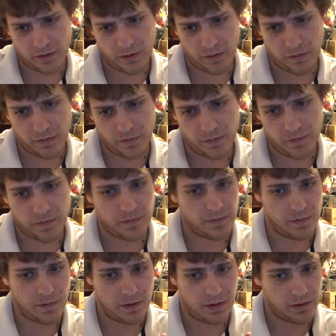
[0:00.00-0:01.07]

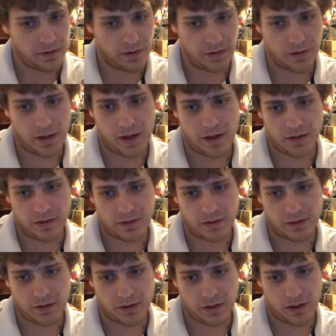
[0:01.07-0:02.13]
the thing that
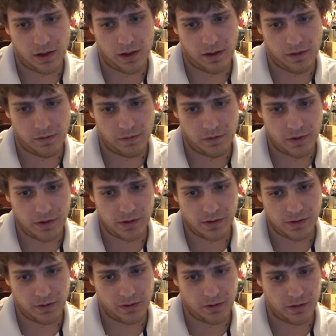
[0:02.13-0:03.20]
I first
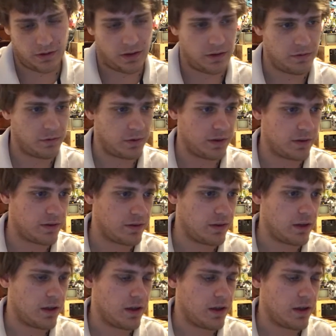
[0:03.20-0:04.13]
started off with,